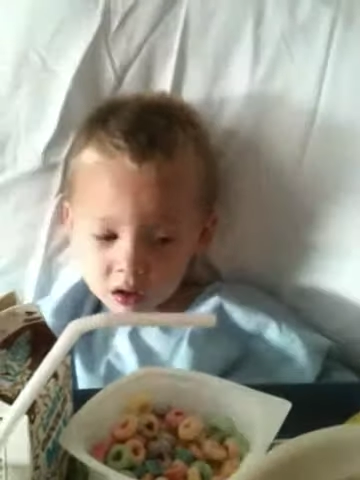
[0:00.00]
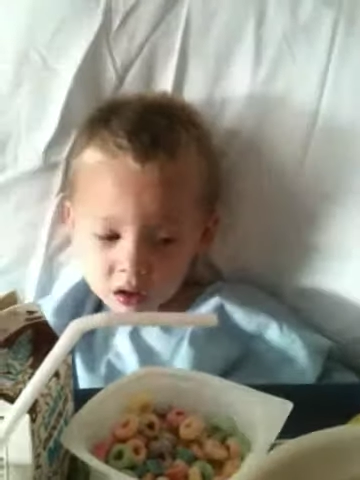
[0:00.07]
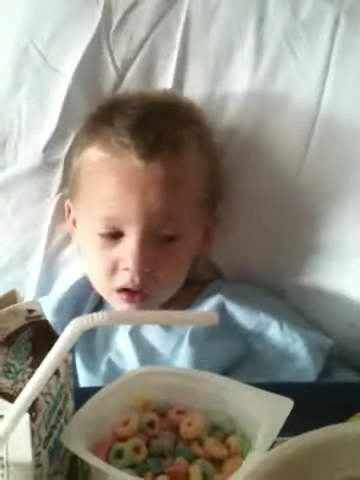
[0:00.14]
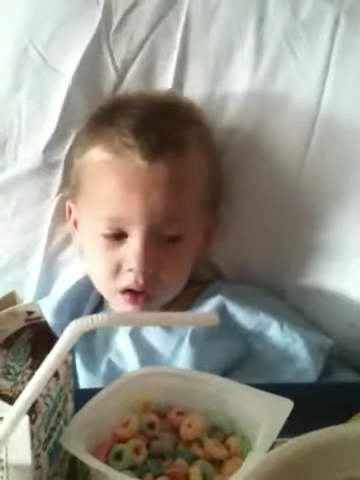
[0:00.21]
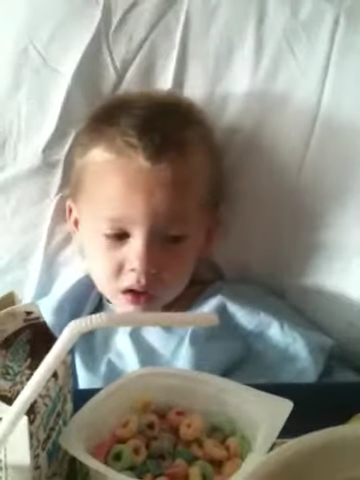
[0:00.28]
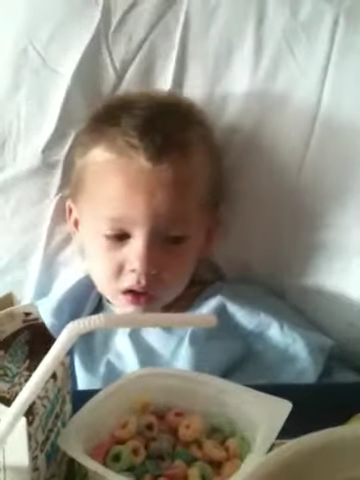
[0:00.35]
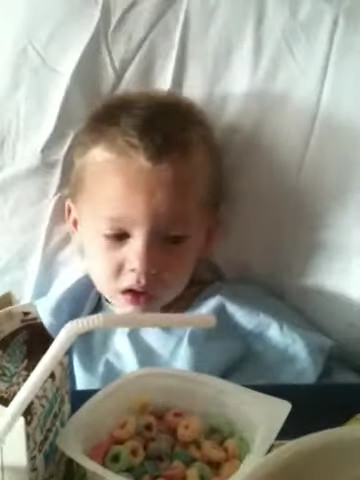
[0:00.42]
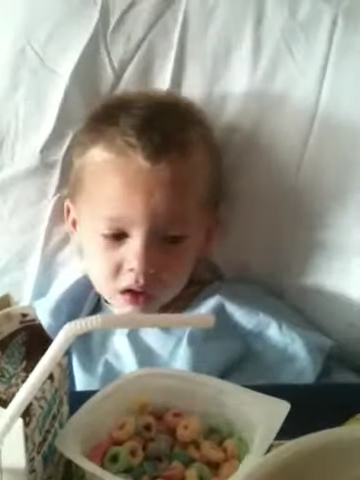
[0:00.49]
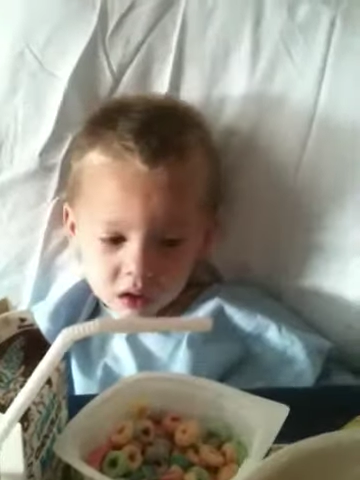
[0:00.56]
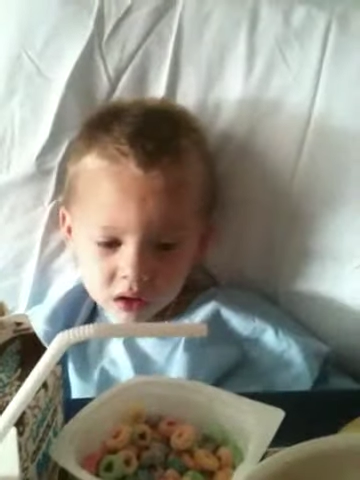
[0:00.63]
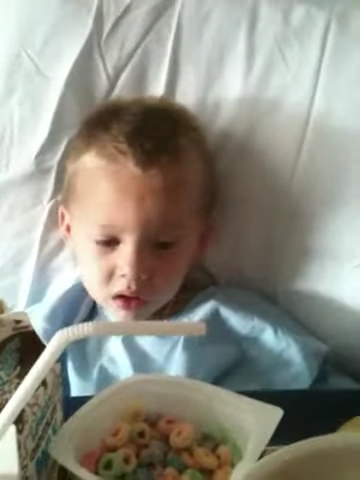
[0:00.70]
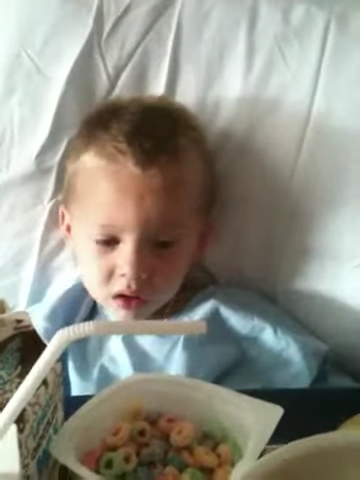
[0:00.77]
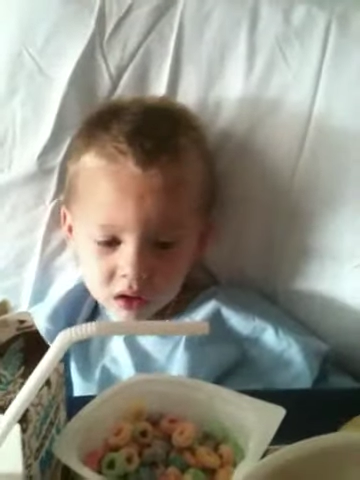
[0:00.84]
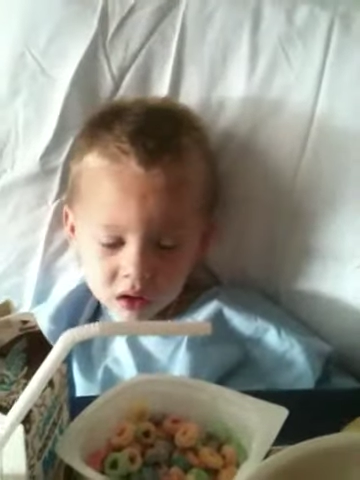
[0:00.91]
When you get
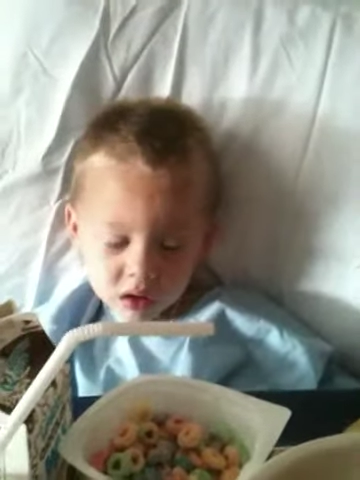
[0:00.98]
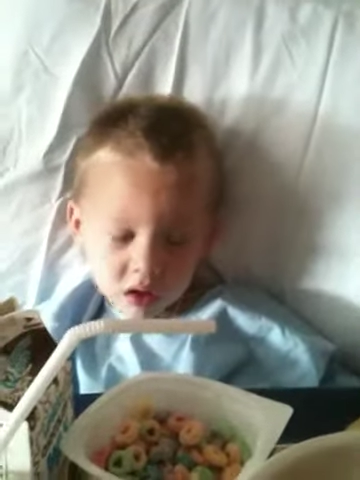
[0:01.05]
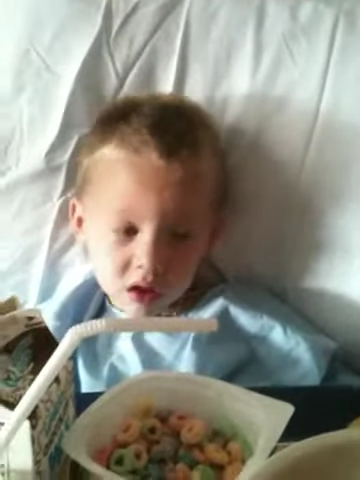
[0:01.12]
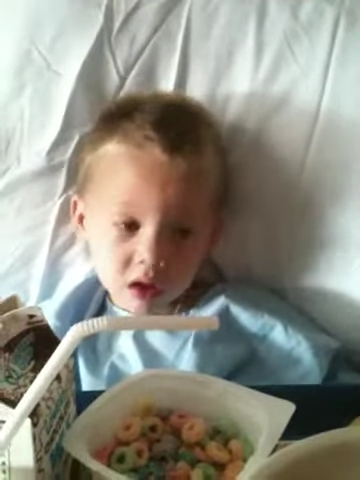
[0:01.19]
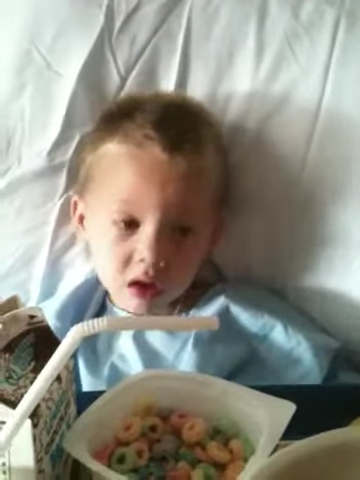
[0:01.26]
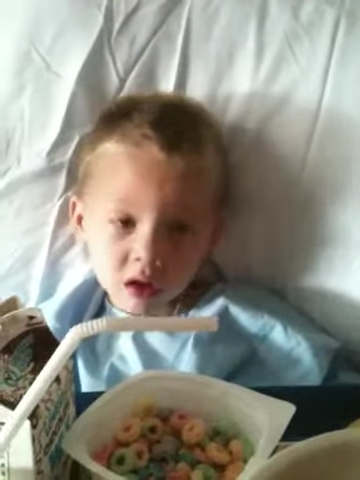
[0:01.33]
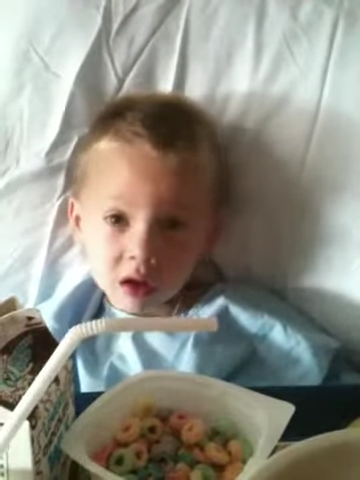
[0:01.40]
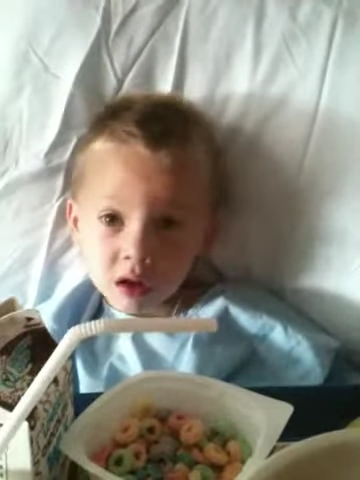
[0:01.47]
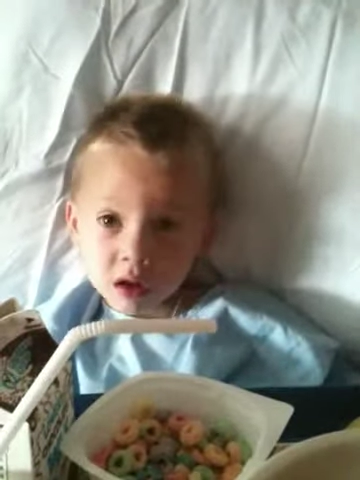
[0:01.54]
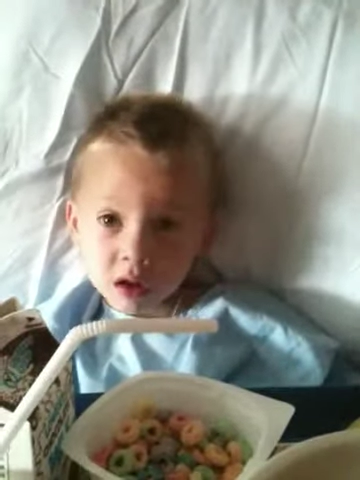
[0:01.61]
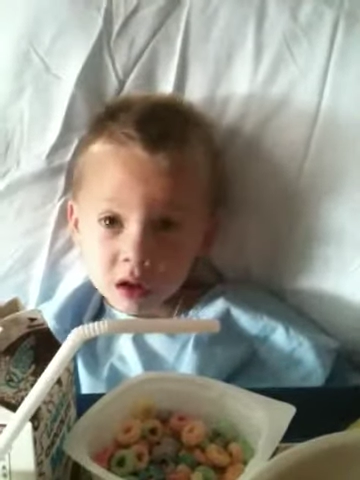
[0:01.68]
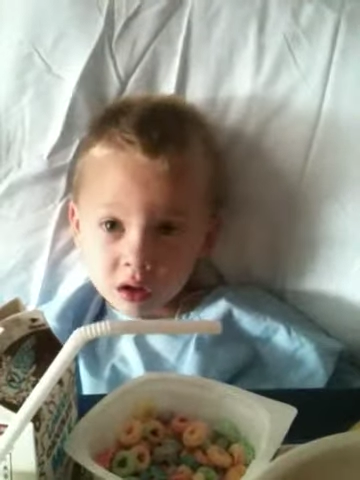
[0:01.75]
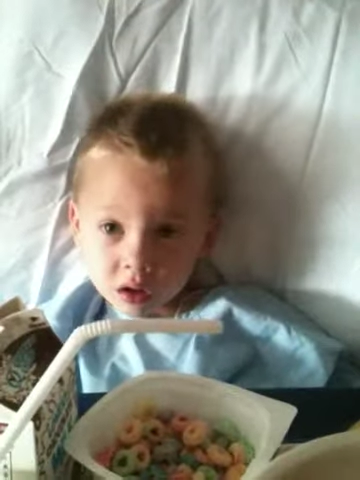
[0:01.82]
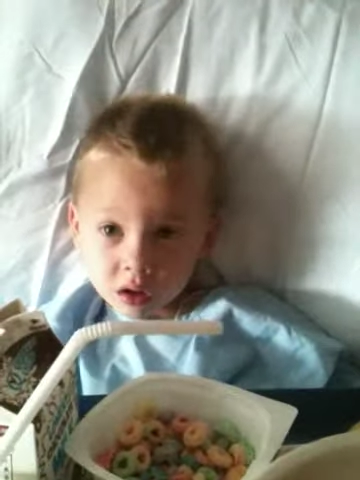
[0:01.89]
home, you won't go.
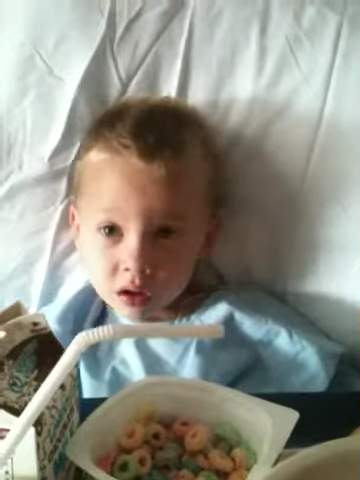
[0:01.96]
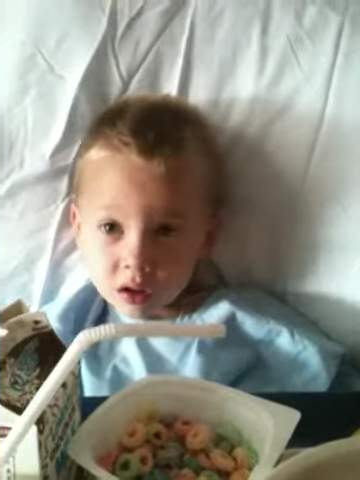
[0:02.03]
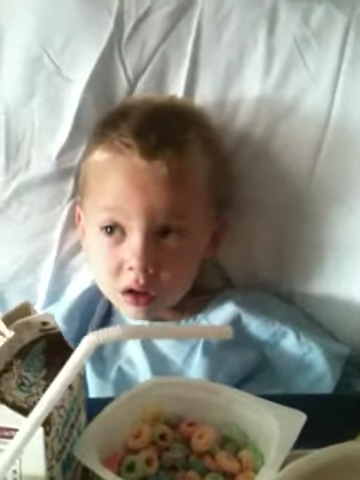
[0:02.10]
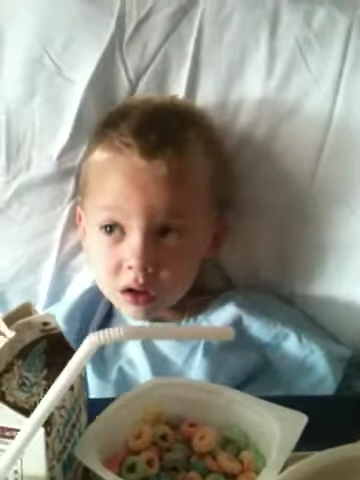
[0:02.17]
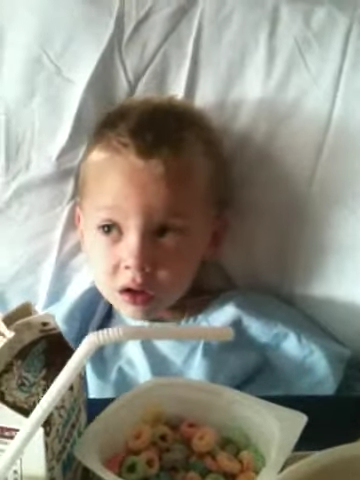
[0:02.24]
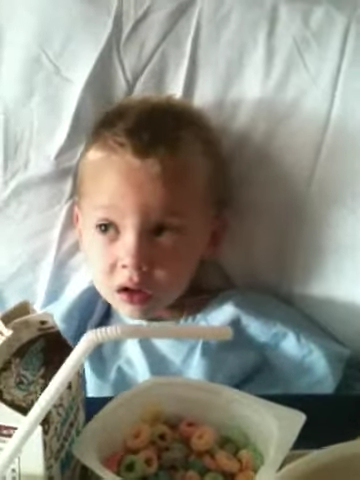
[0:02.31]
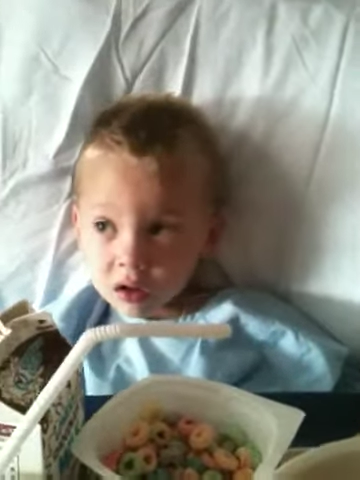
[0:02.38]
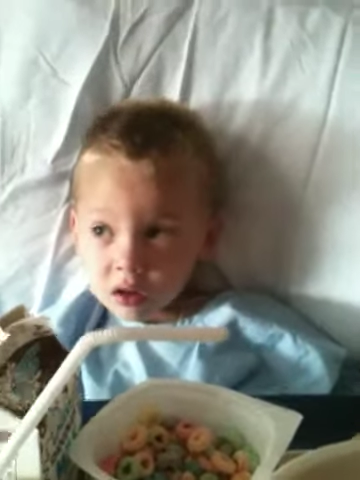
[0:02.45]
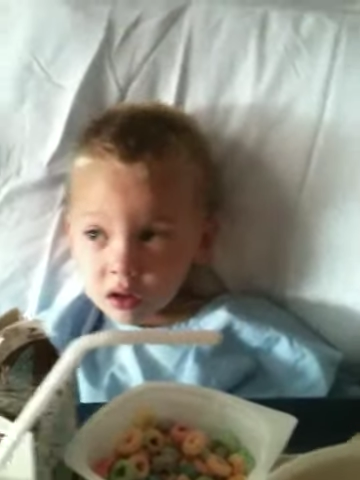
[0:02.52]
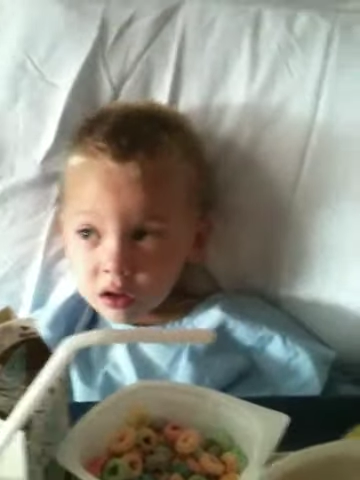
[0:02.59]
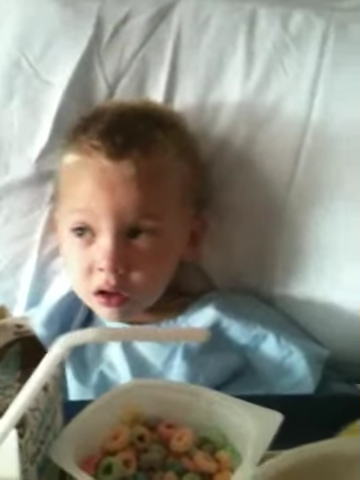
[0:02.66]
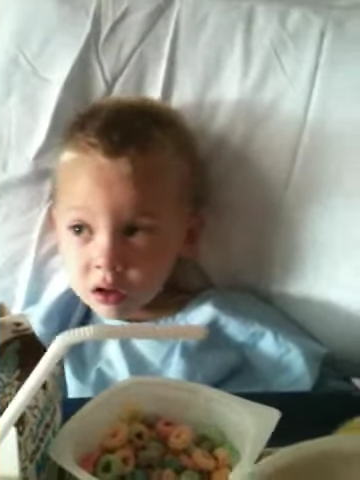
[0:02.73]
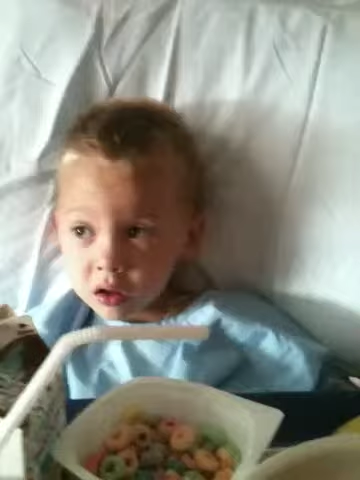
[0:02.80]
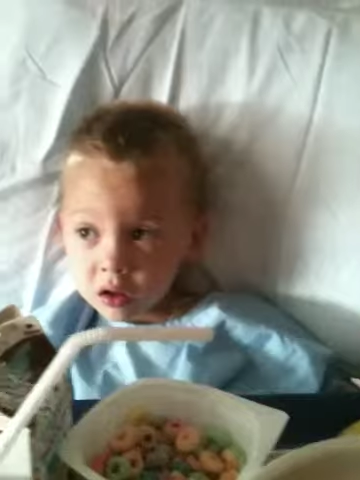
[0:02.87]

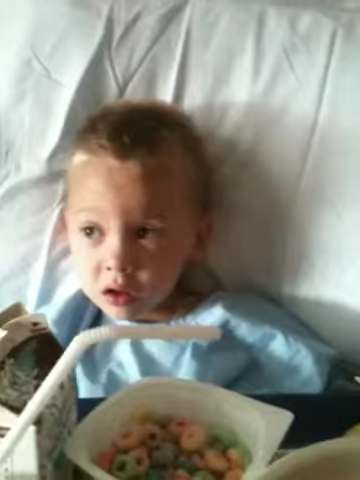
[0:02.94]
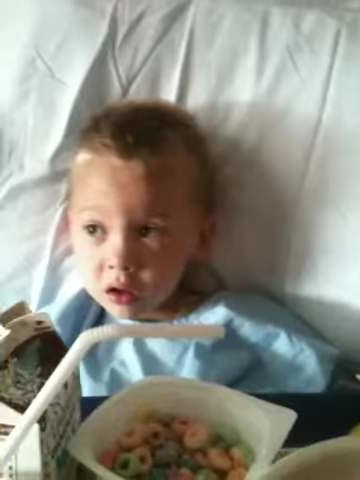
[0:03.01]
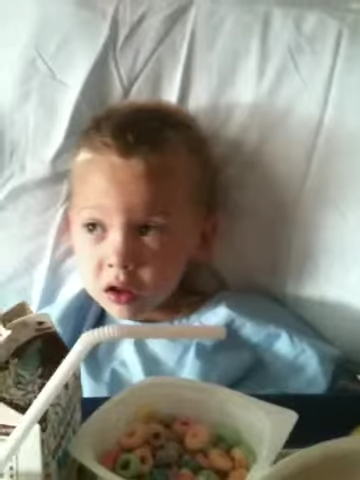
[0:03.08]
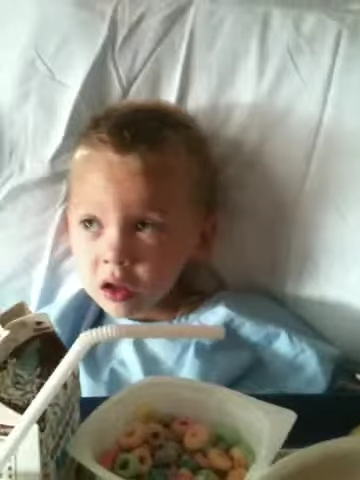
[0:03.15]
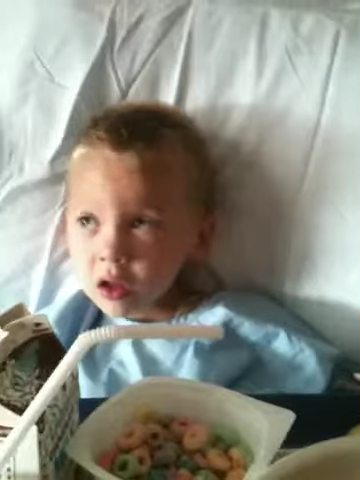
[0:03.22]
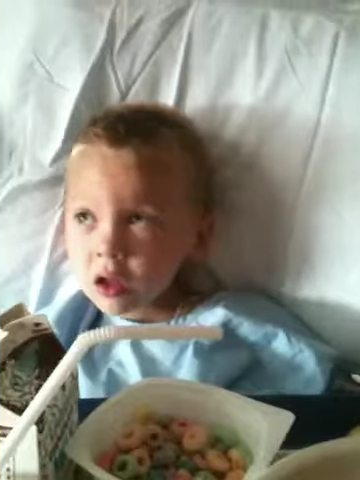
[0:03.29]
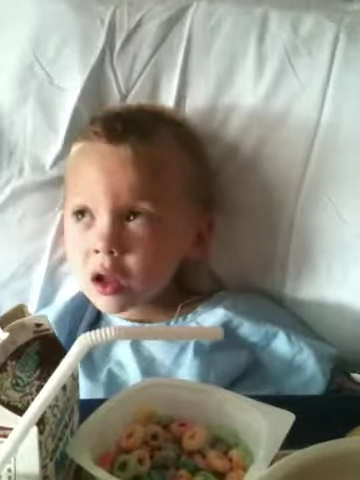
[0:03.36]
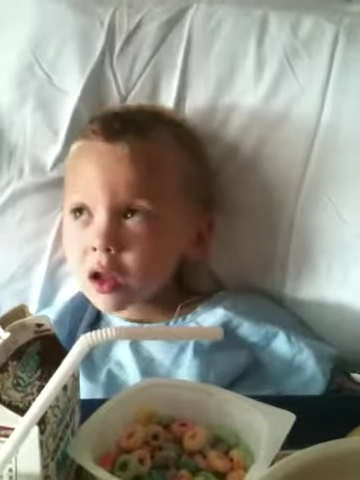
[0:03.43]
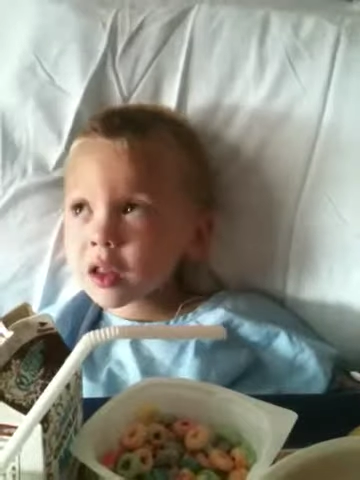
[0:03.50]
You'll go to Nanny's,